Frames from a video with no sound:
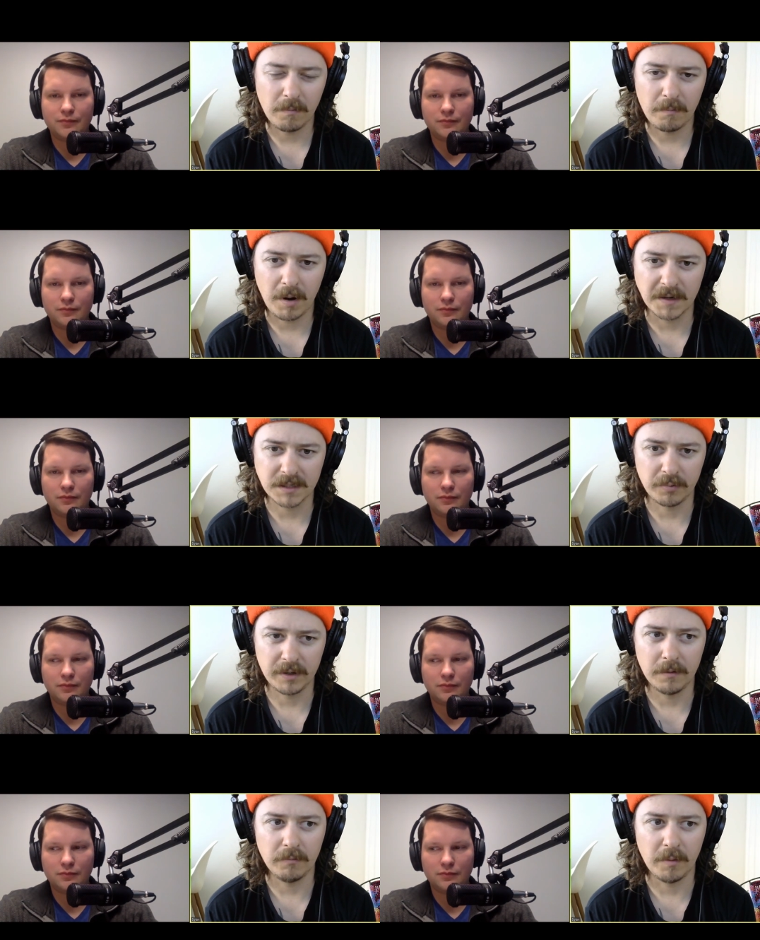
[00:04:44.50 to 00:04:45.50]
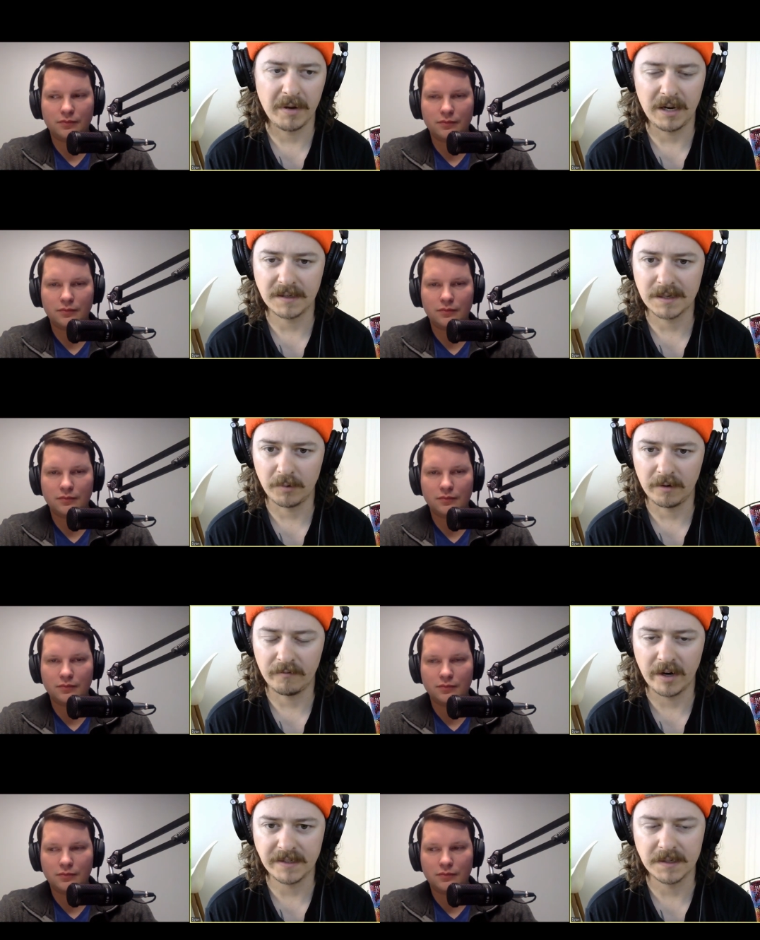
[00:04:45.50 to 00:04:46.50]
Speaker 1: possibly repeating similar
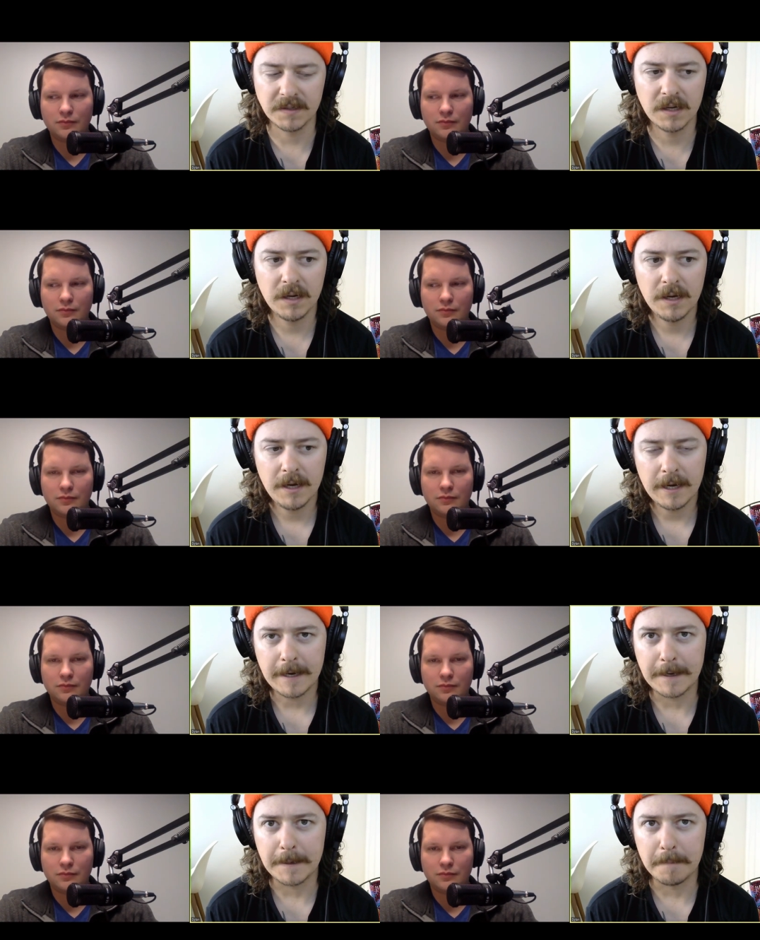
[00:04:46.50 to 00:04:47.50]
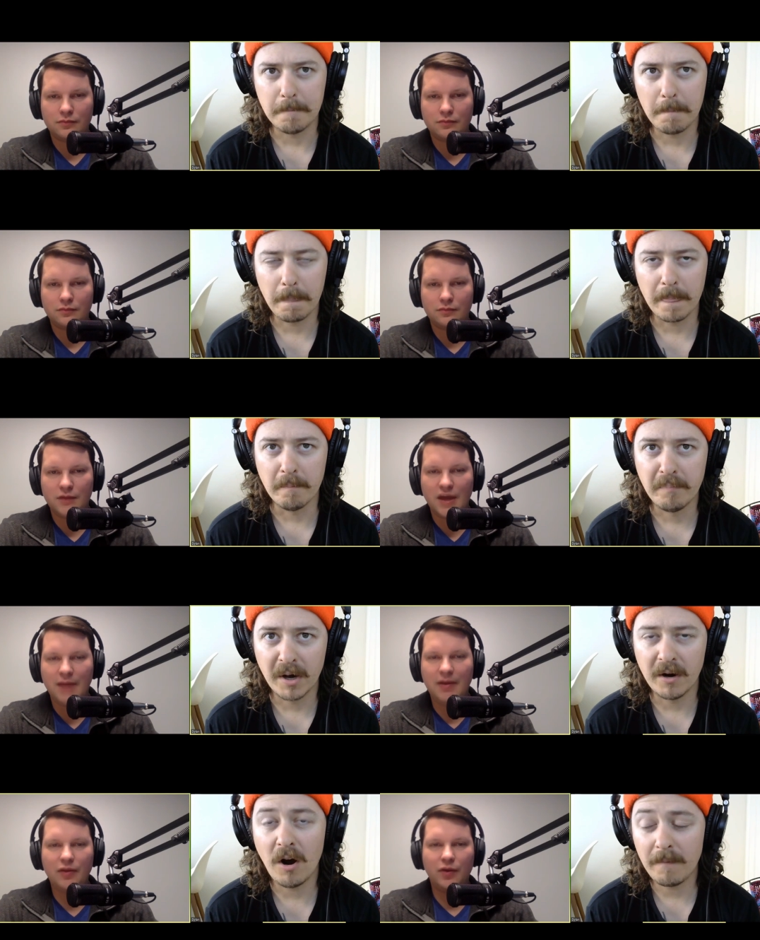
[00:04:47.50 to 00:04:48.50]
phrases. Uh, but
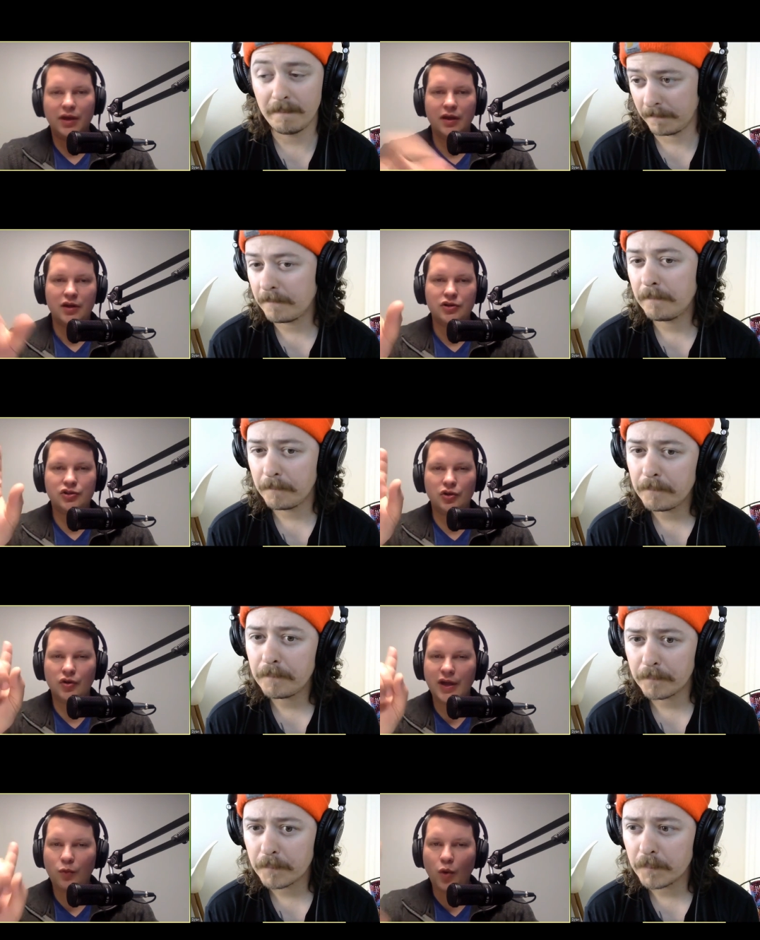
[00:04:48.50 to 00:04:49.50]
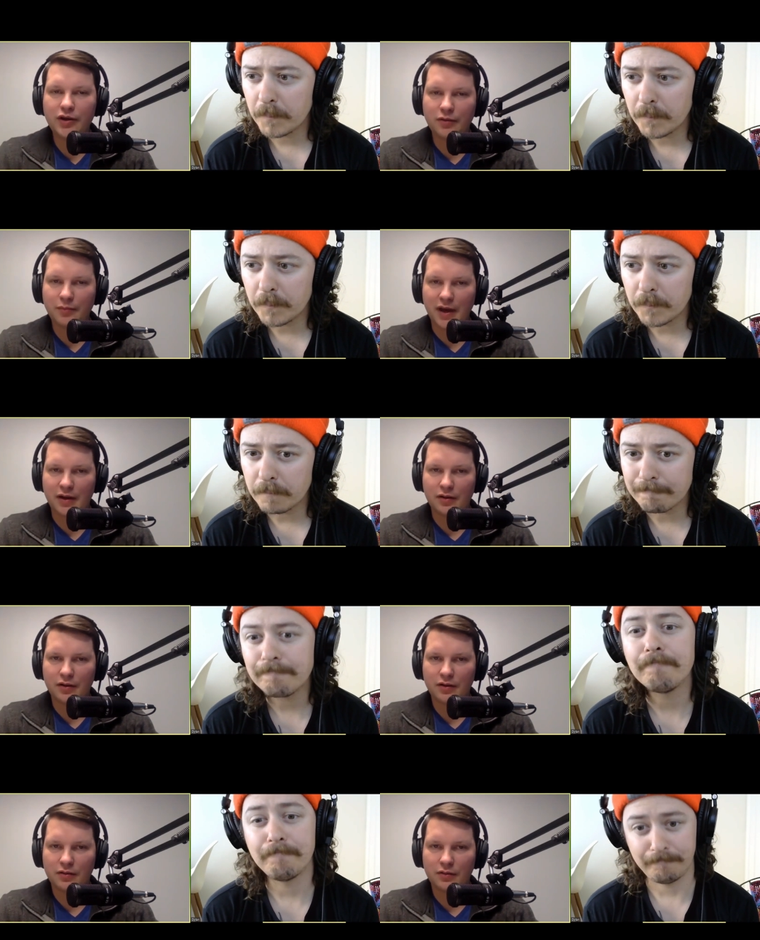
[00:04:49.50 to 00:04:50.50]
by the way, don't look at one
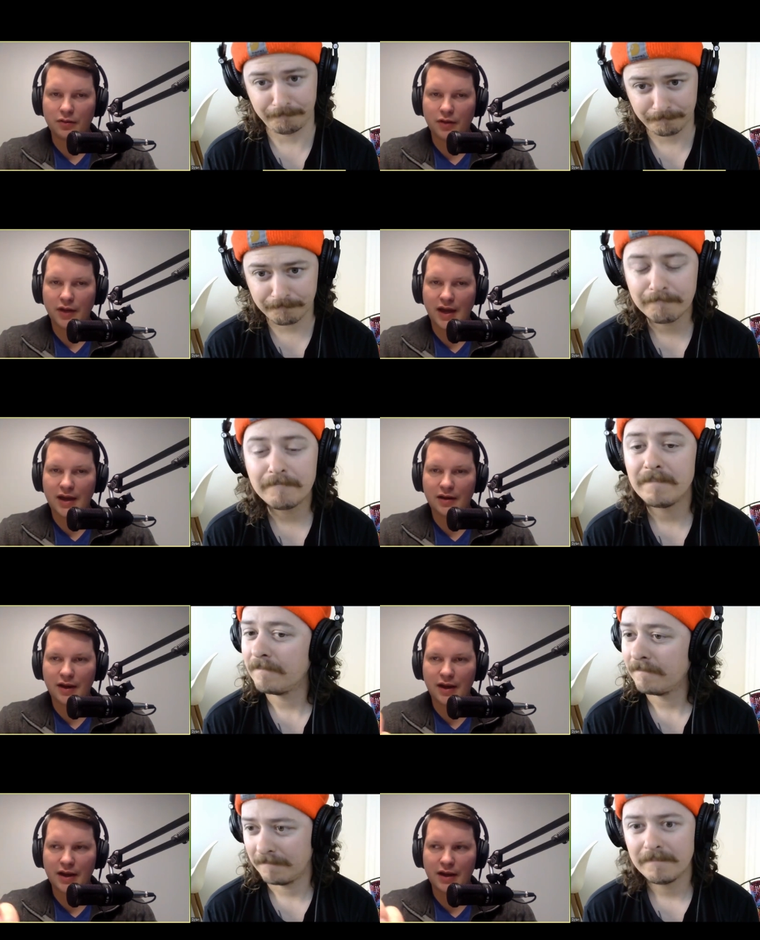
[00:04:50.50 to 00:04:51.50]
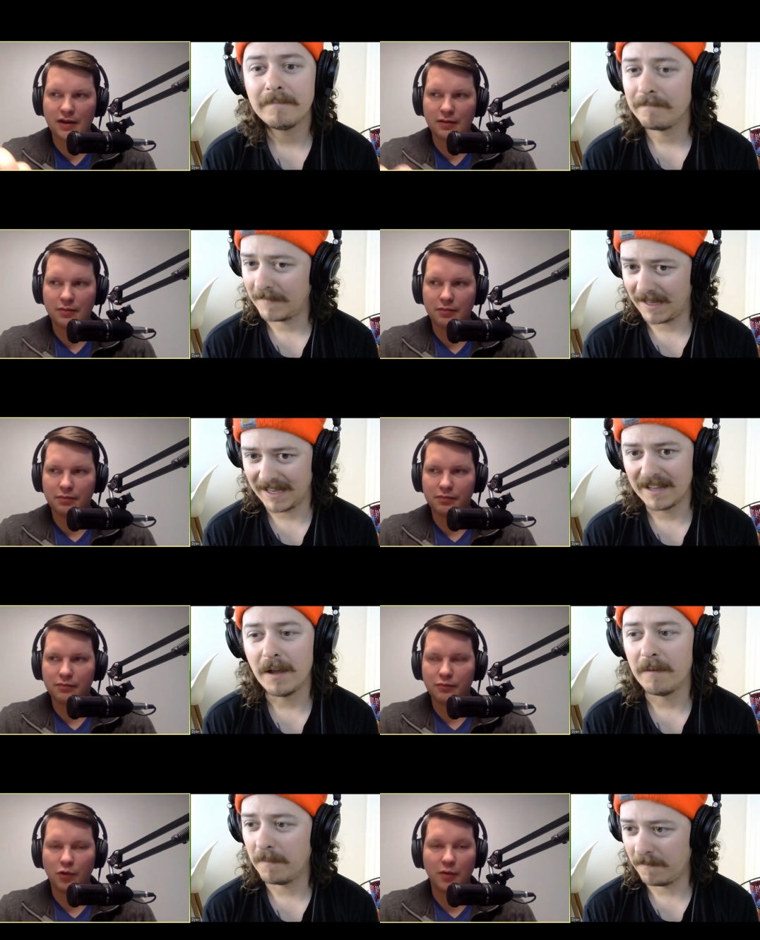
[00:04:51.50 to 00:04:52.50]
competitor.
Speaker 2: Look at a
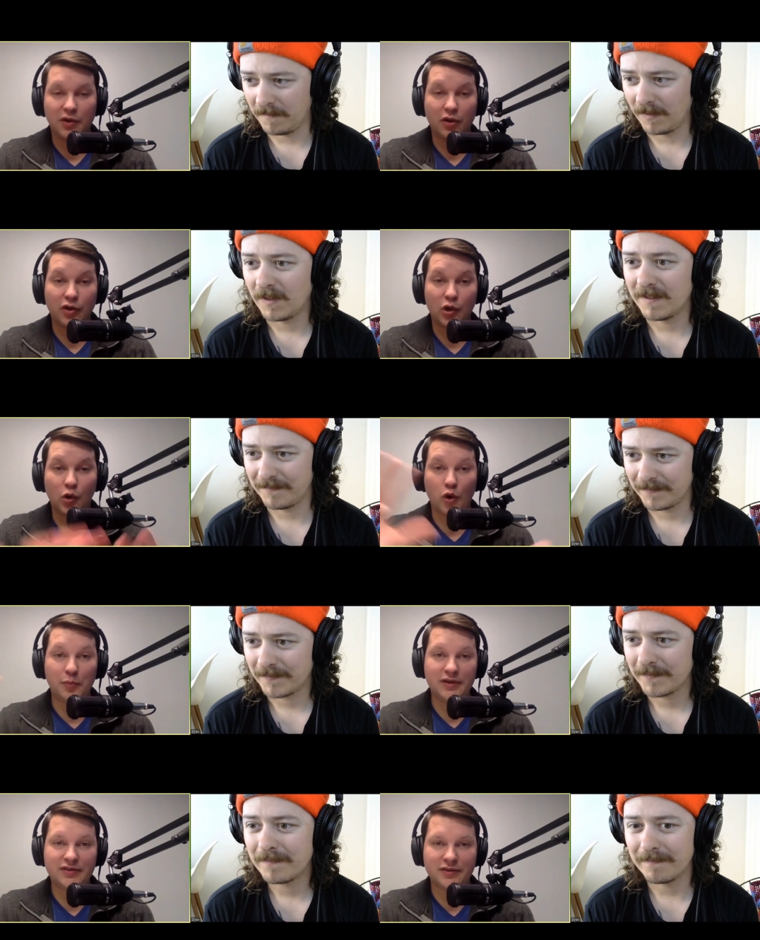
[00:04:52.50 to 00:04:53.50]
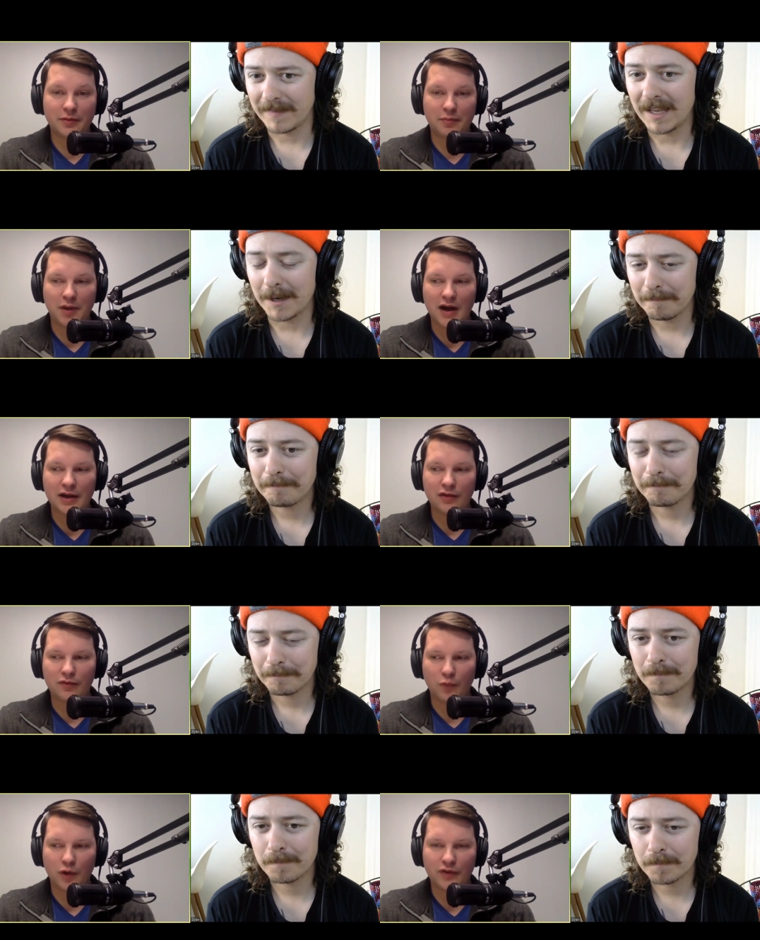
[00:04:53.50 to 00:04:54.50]
what we call the corpus, the yeah. body
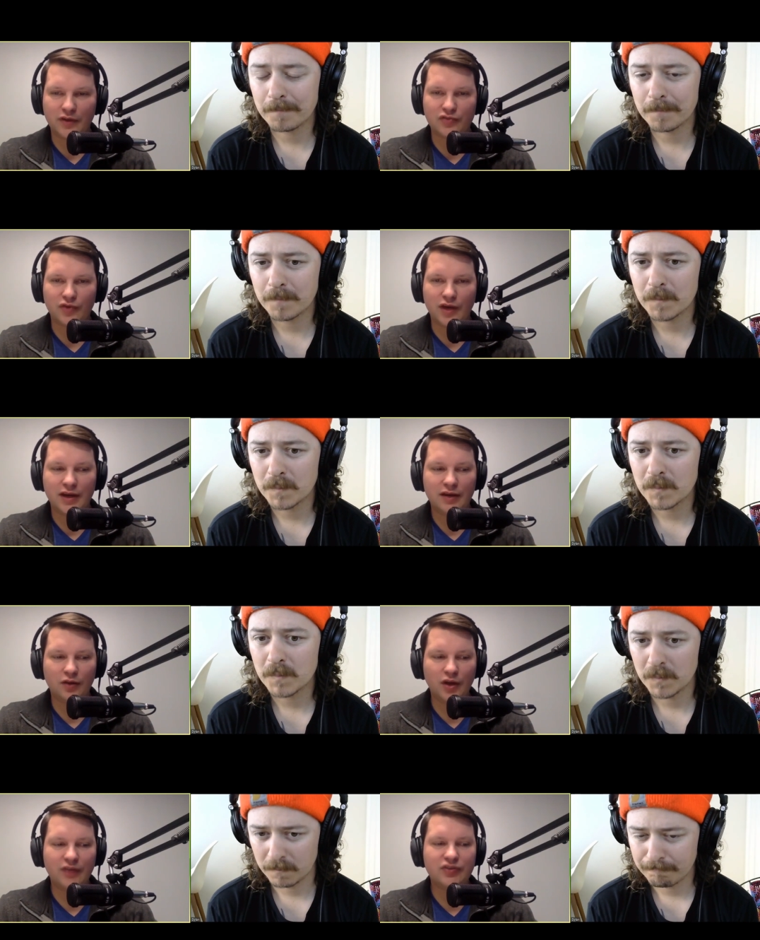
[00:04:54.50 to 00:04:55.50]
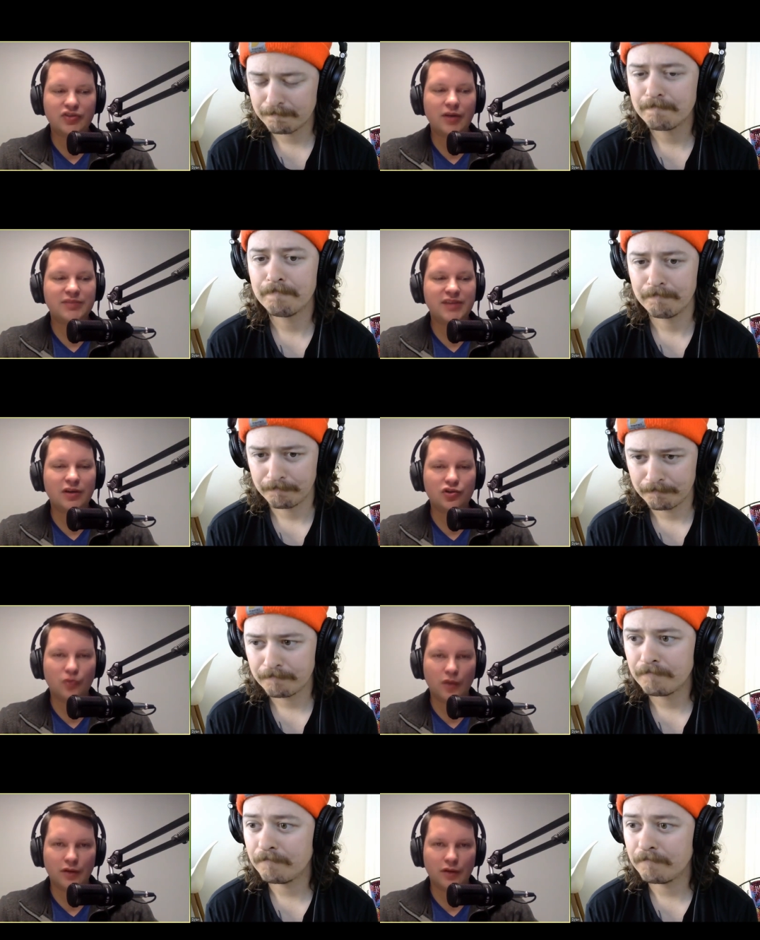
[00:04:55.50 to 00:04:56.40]
of work that's ranking. Look at the top 10 or 20